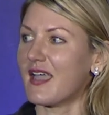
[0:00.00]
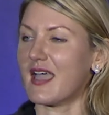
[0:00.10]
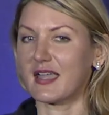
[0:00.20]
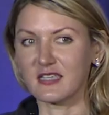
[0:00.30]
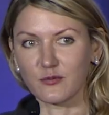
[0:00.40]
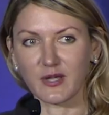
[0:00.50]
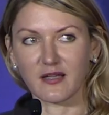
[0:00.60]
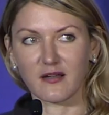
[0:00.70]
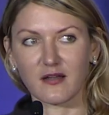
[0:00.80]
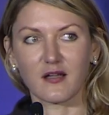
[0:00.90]

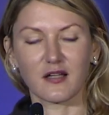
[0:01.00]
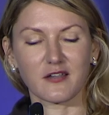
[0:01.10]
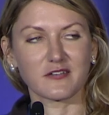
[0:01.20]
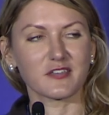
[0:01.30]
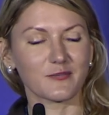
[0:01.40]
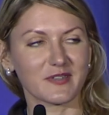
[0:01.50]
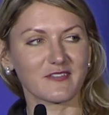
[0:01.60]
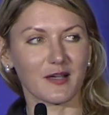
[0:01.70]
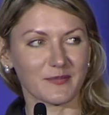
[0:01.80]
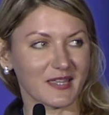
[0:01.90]
anywhere on our
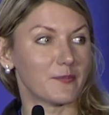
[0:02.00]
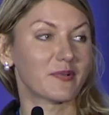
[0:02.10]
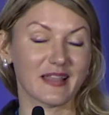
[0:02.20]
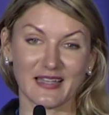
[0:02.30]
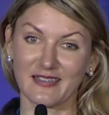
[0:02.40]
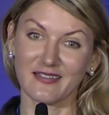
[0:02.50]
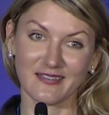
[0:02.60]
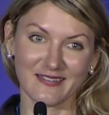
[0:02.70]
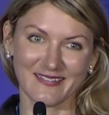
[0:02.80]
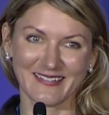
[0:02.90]
human-dominated planet.